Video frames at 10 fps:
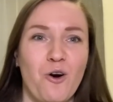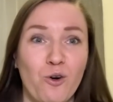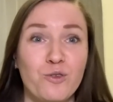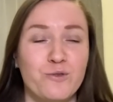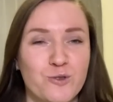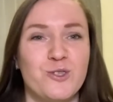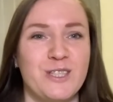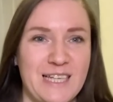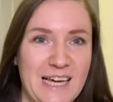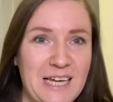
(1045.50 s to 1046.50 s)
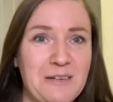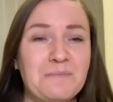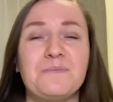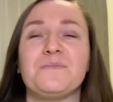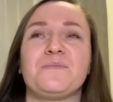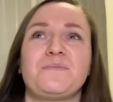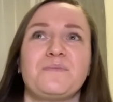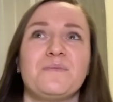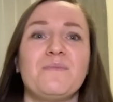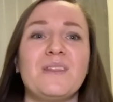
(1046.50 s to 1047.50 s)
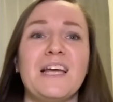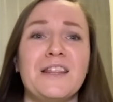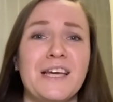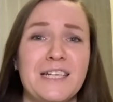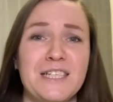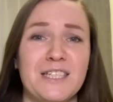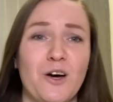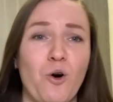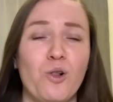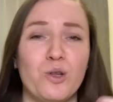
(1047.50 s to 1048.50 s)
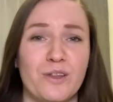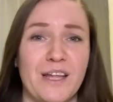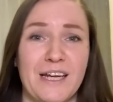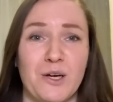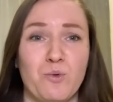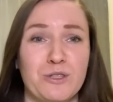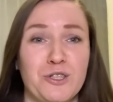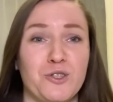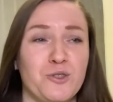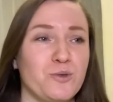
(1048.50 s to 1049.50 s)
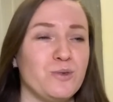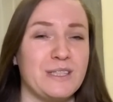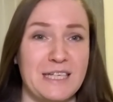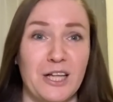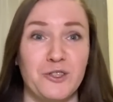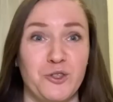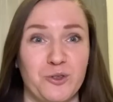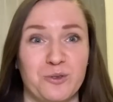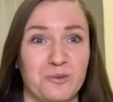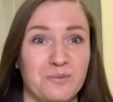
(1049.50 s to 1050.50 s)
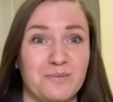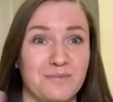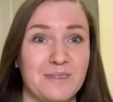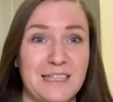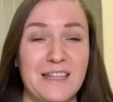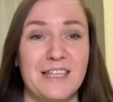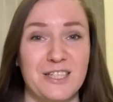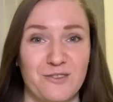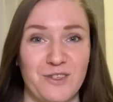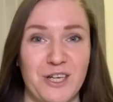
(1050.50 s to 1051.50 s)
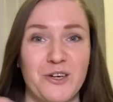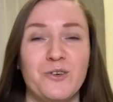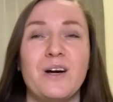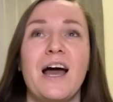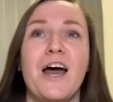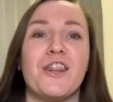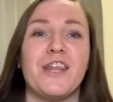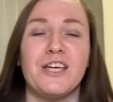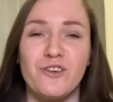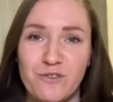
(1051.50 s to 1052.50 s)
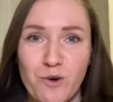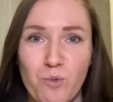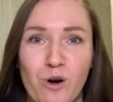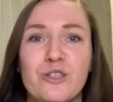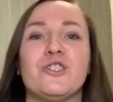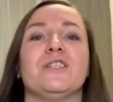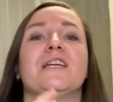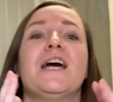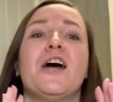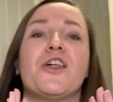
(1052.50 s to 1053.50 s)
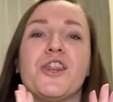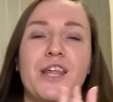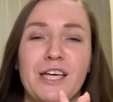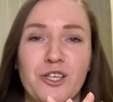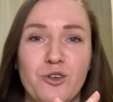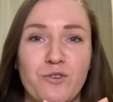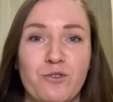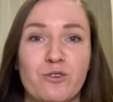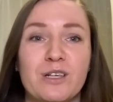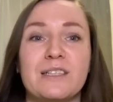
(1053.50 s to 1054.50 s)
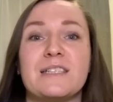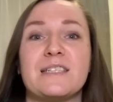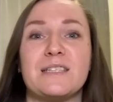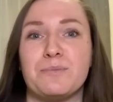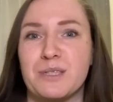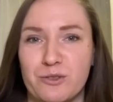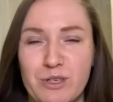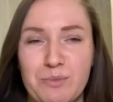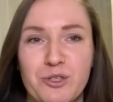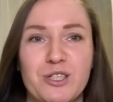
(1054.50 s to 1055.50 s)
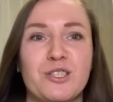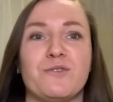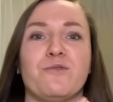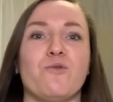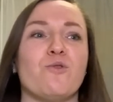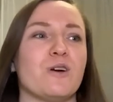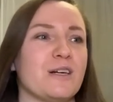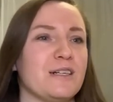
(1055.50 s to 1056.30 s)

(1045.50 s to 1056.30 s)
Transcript: all for today. That is all that I wanted to tell you in this video. Thank you for watching. Thank you for subscriptions, for